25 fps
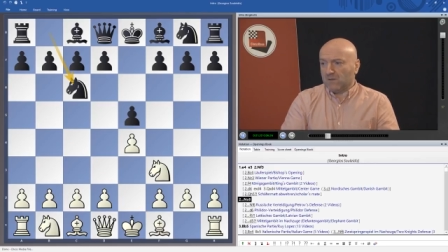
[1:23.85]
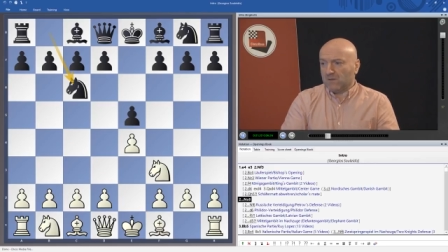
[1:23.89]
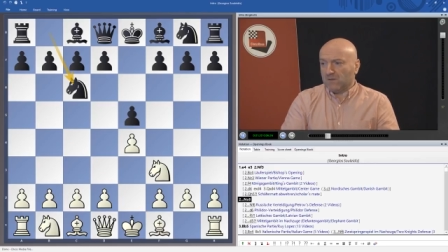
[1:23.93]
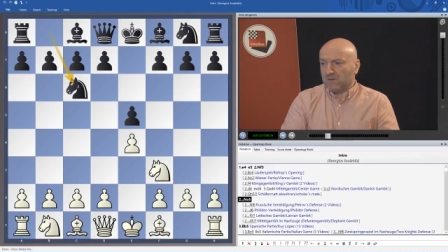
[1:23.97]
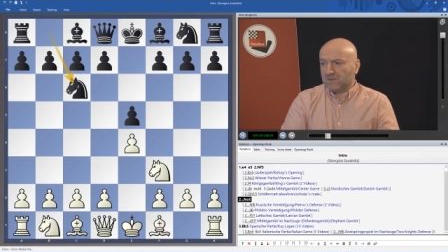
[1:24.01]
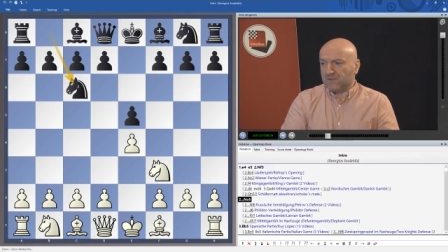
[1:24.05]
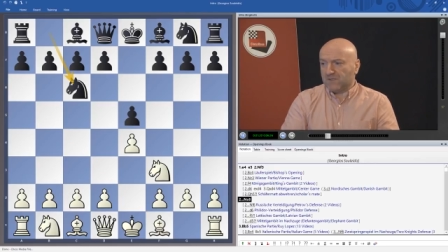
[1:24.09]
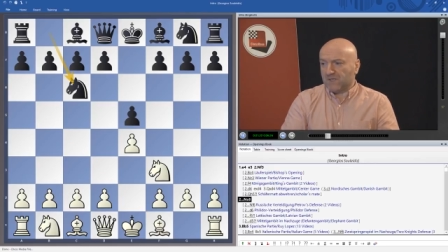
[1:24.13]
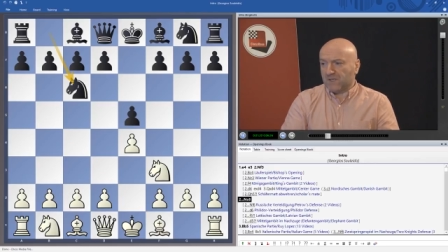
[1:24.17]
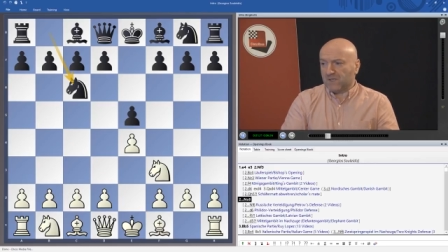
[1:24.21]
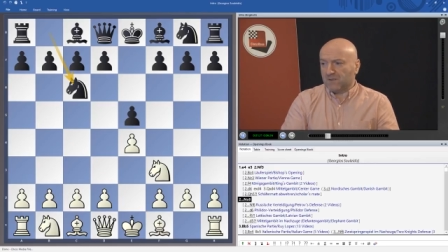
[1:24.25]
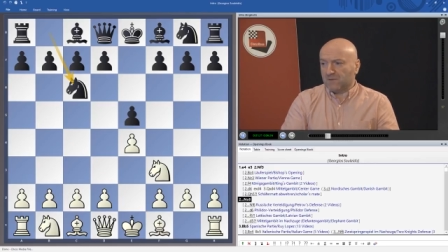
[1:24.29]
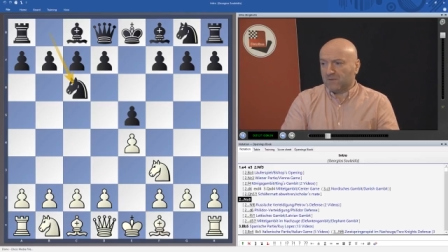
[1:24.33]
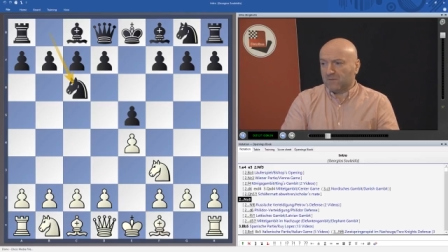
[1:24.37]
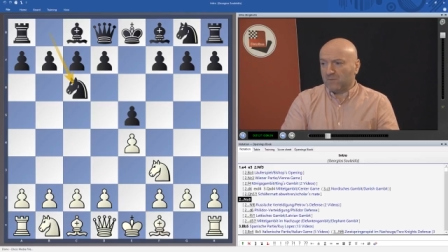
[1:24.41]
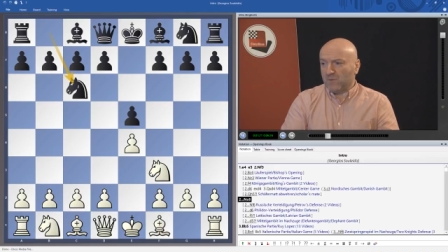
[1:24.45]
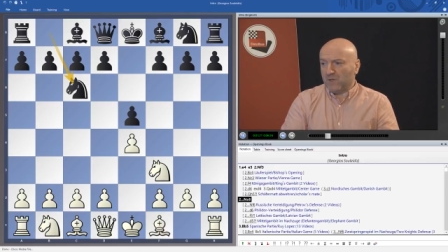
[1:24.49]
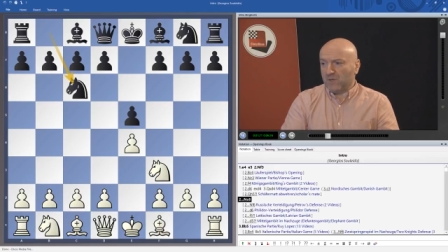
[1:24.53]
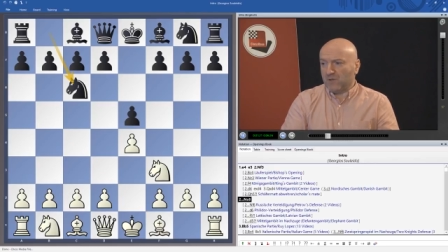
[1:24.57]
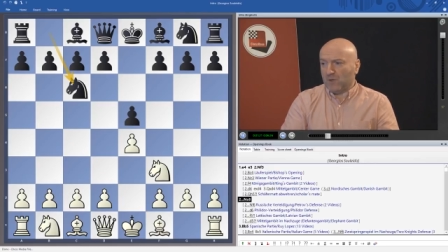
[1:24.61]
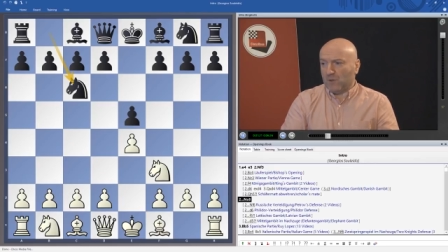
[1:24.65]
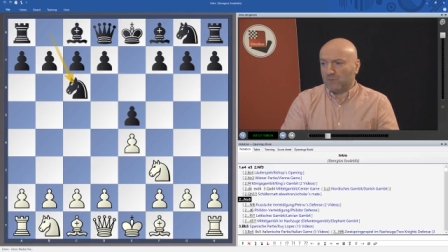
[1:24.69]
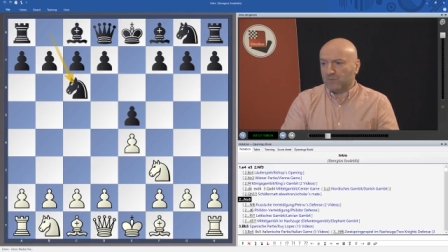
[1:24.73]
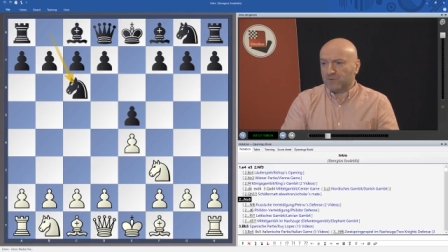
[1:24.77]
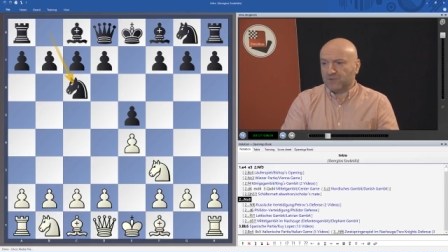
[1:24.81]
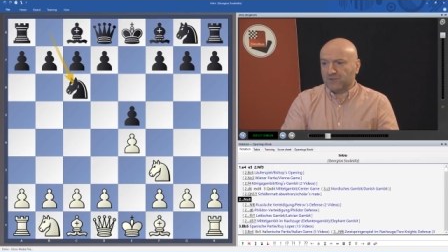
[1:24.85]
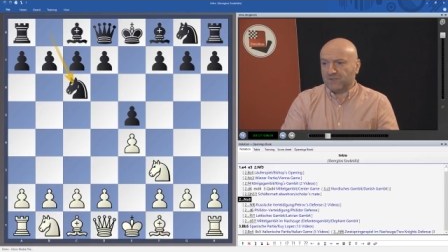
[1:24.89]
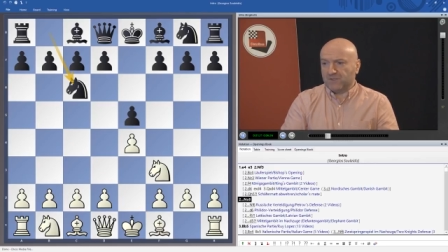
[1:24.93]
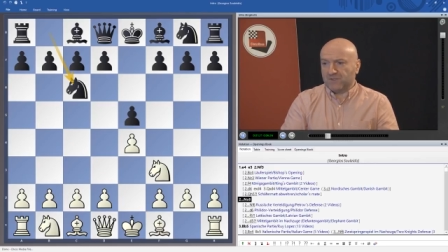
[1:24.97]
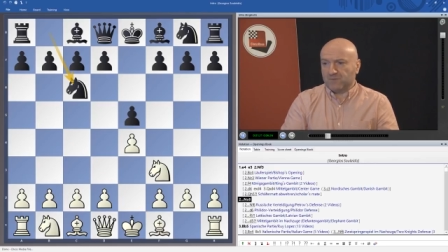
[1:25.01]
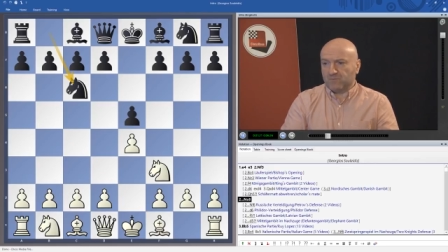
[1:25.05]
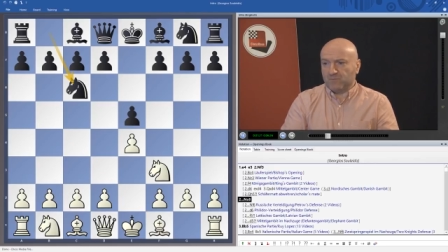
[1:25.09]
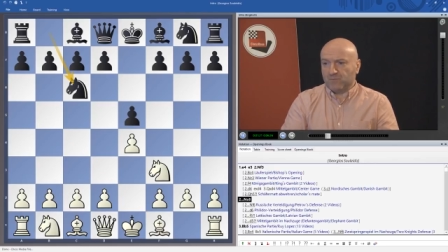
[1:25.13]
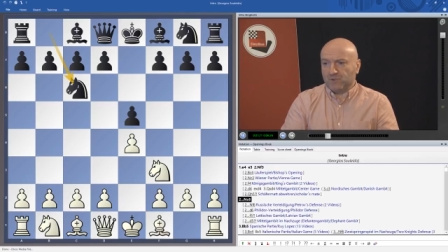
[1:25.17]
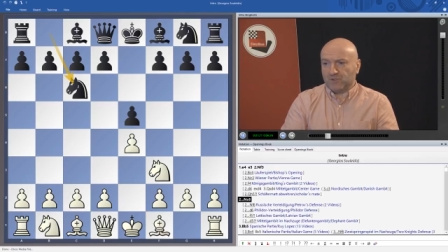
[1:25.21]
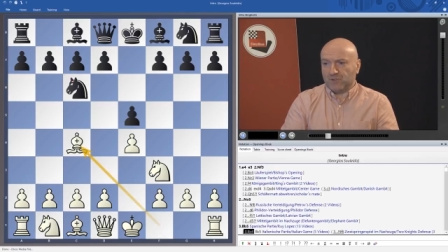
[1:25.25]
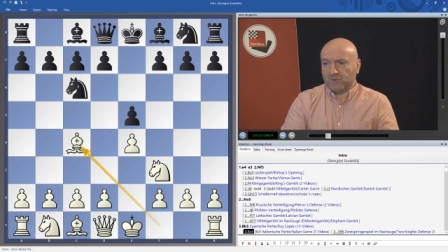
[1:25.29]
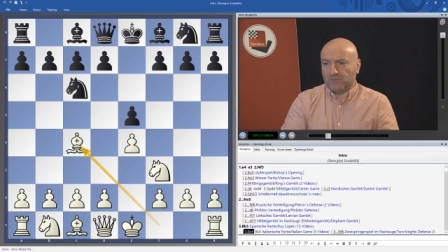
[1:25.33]
The second main option
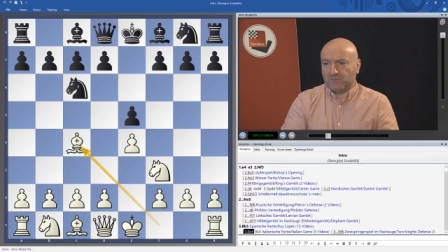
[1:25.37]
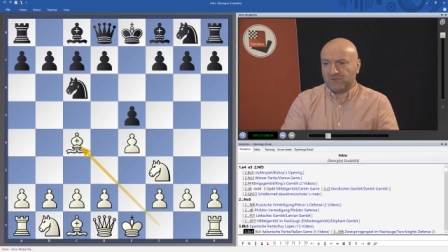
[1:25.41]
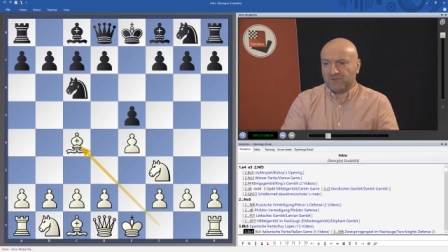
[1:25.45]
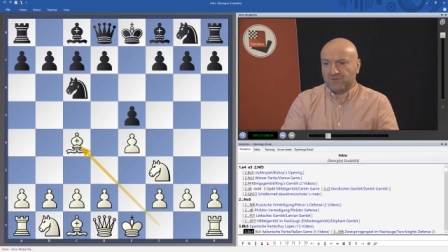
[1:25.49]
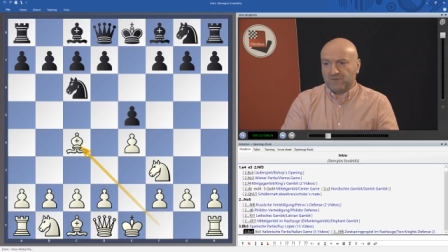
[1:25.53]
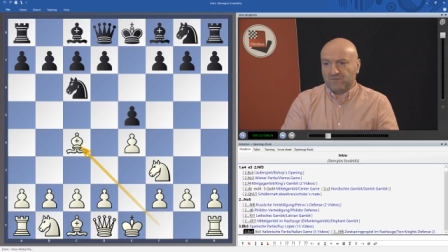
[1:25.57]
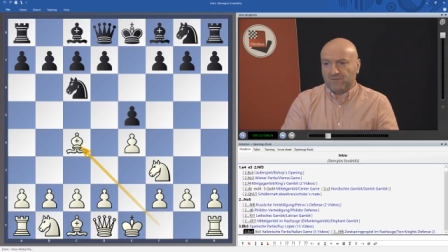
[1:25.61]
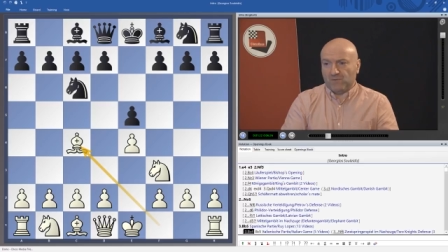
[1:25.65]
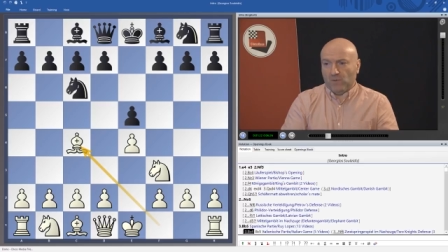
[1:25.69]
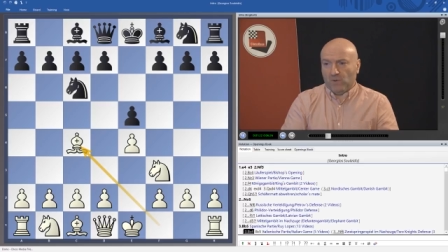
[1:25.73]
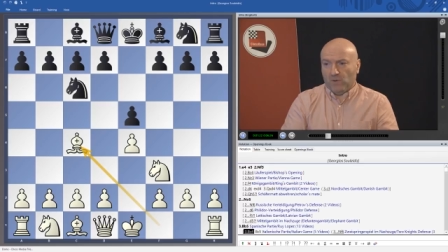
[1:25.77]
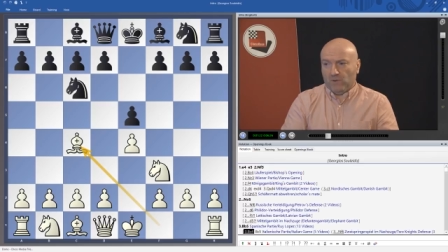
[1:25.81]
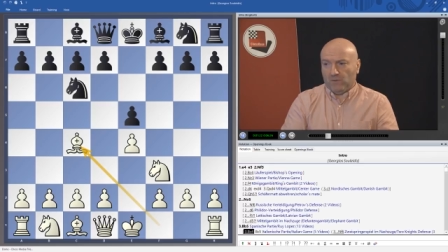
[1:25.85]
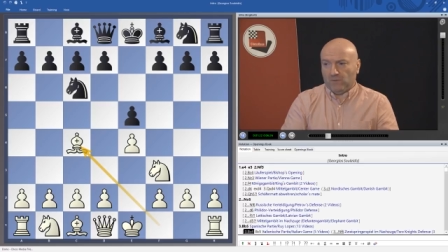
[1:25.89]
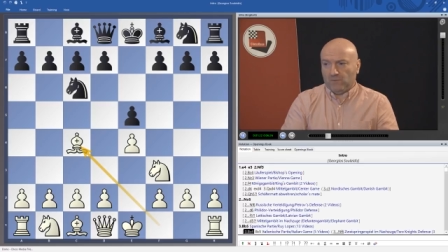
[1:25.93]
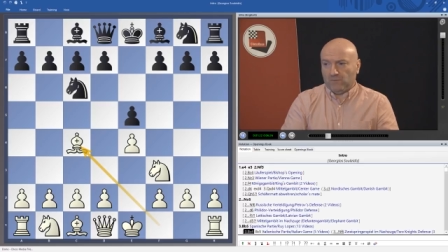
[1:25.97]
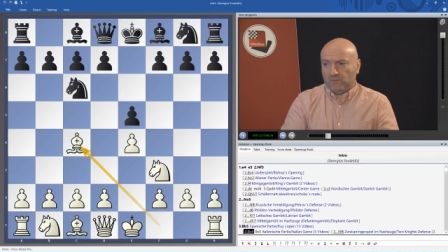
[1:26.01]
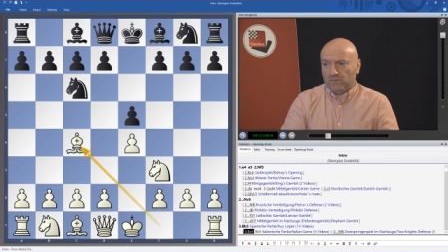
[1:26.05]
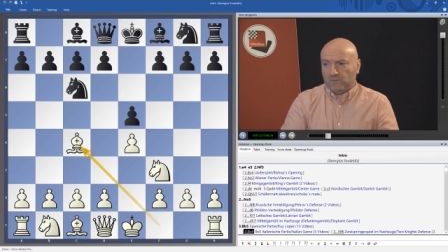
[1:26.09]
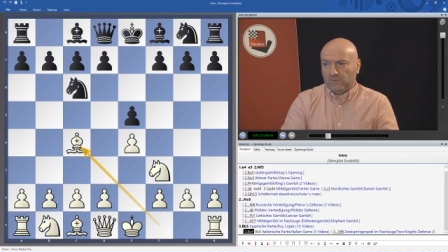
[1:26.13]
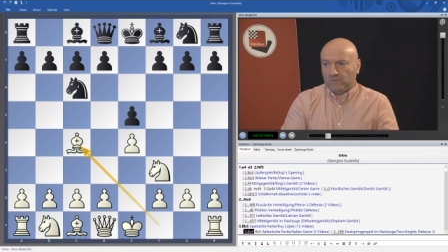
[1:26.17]
is bishop c4.